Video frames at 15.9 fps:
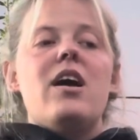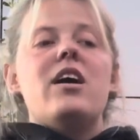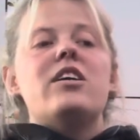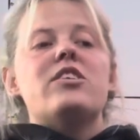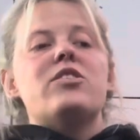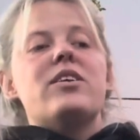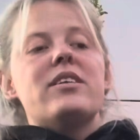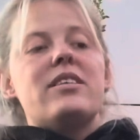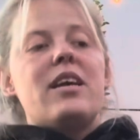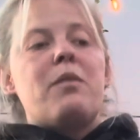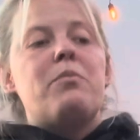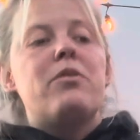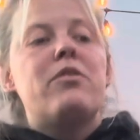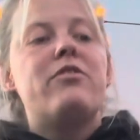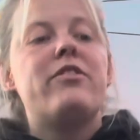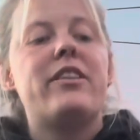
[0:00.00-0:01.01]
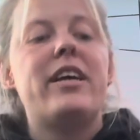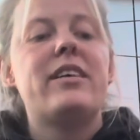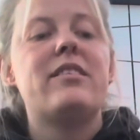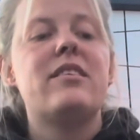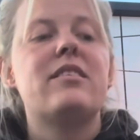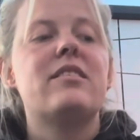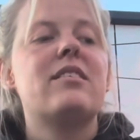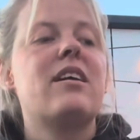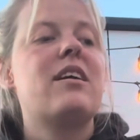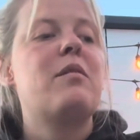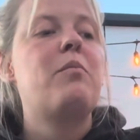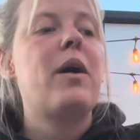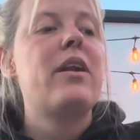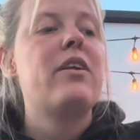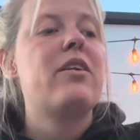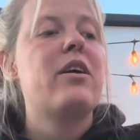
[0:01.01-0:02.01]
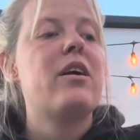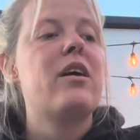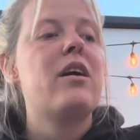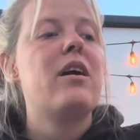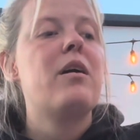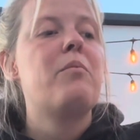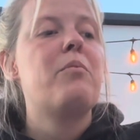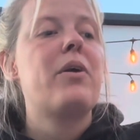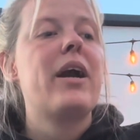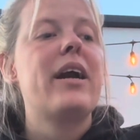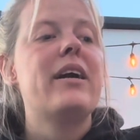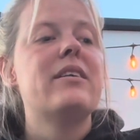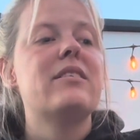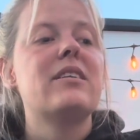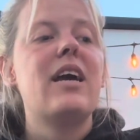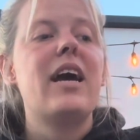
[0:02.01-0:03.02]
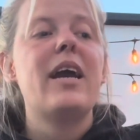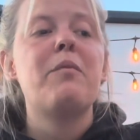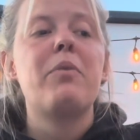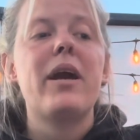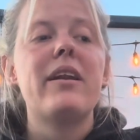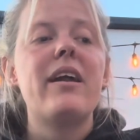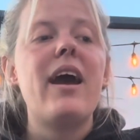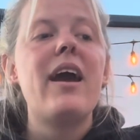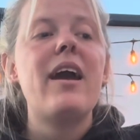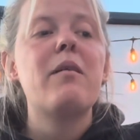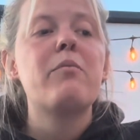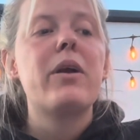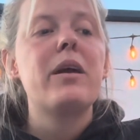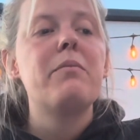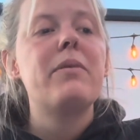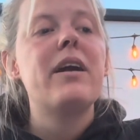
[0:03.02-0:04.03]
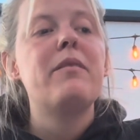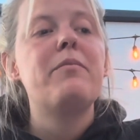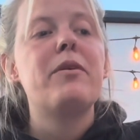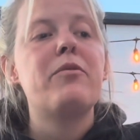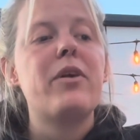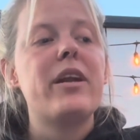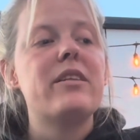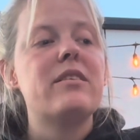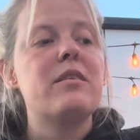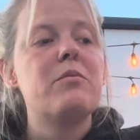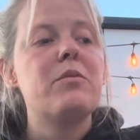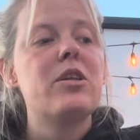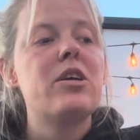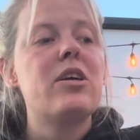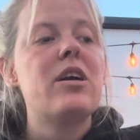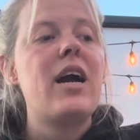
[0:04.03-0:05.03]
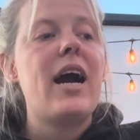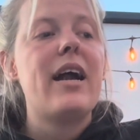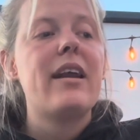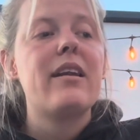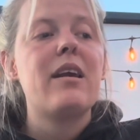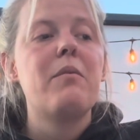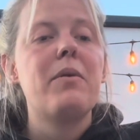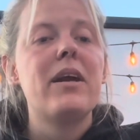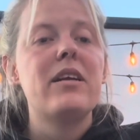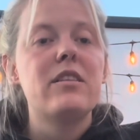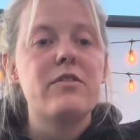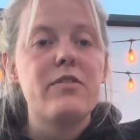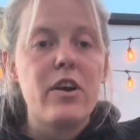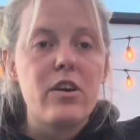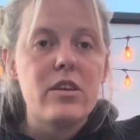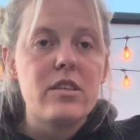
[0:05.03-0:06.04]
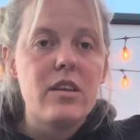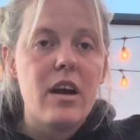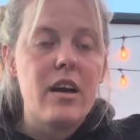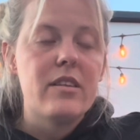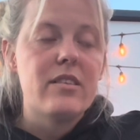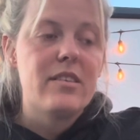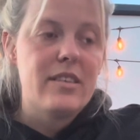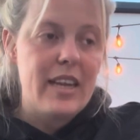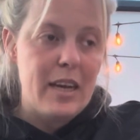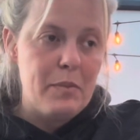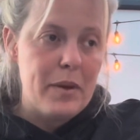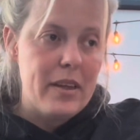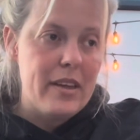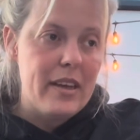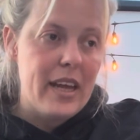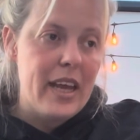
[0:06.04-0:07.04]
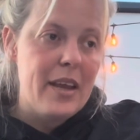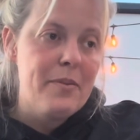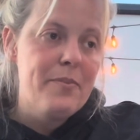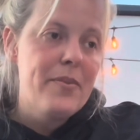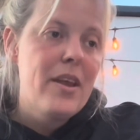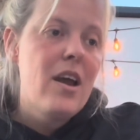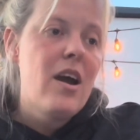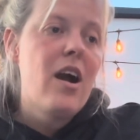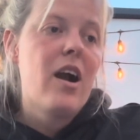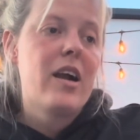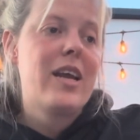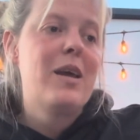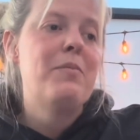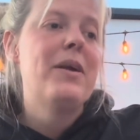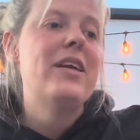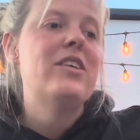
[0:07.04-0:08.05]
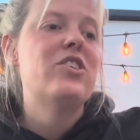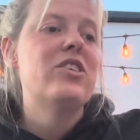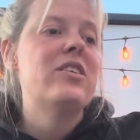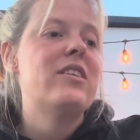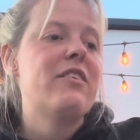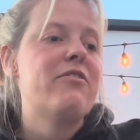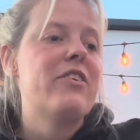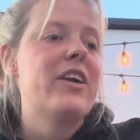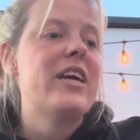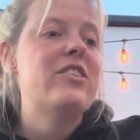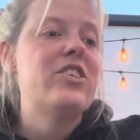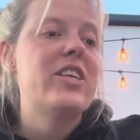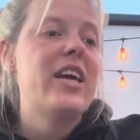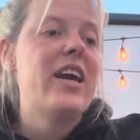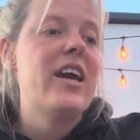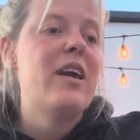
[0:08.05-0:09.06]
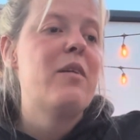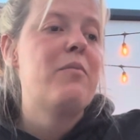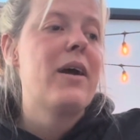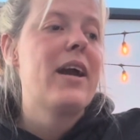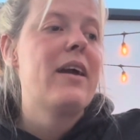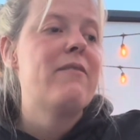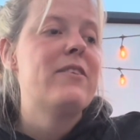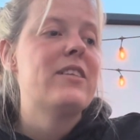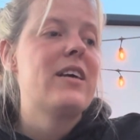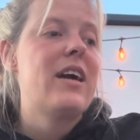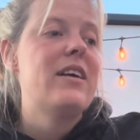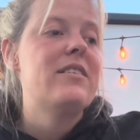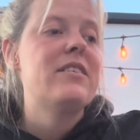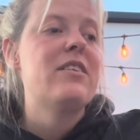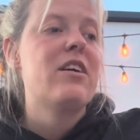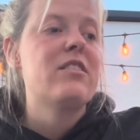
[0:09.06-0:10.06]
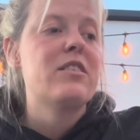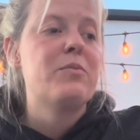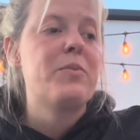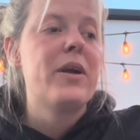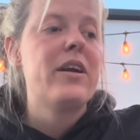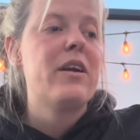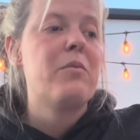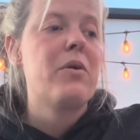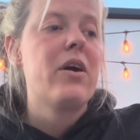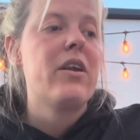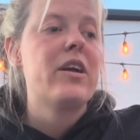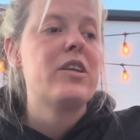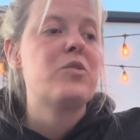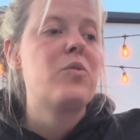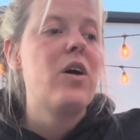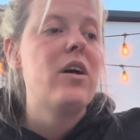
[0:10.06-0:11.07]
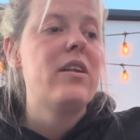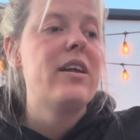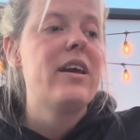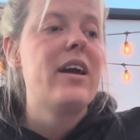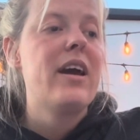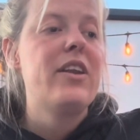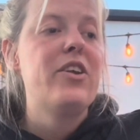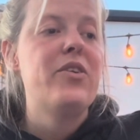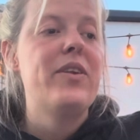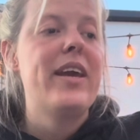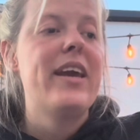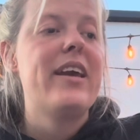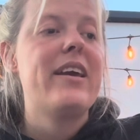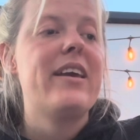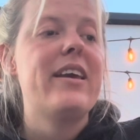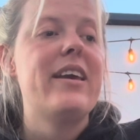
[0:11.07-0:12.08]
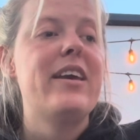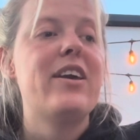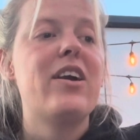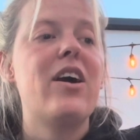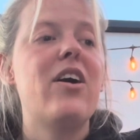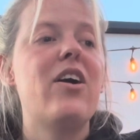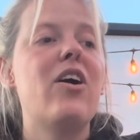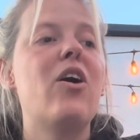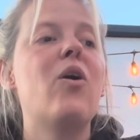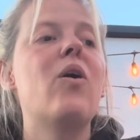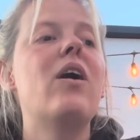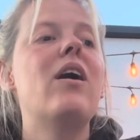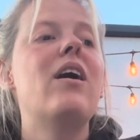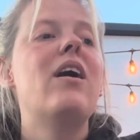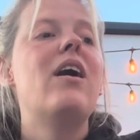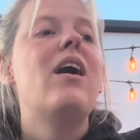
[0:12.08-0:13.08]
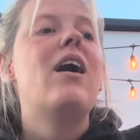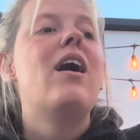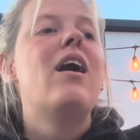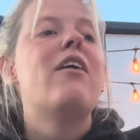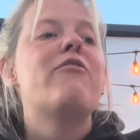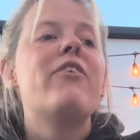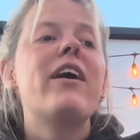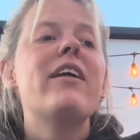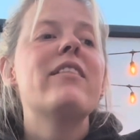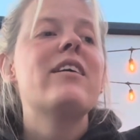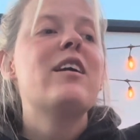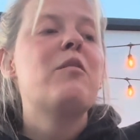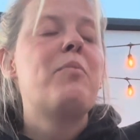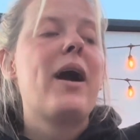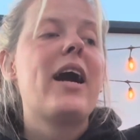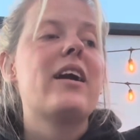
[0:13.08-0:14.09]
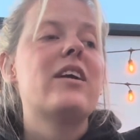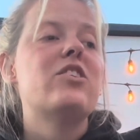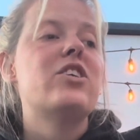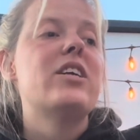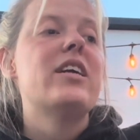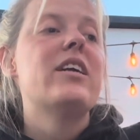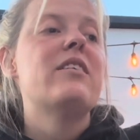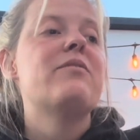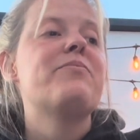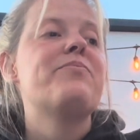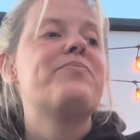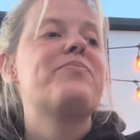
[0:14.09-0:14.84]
So an example for this is competitor brands like Brand A and Brand B have been running similar ad campaigns focused on sustainability. Our campaign should differentiate by emphasizing our superior product quality and unique eco-friendly packaging.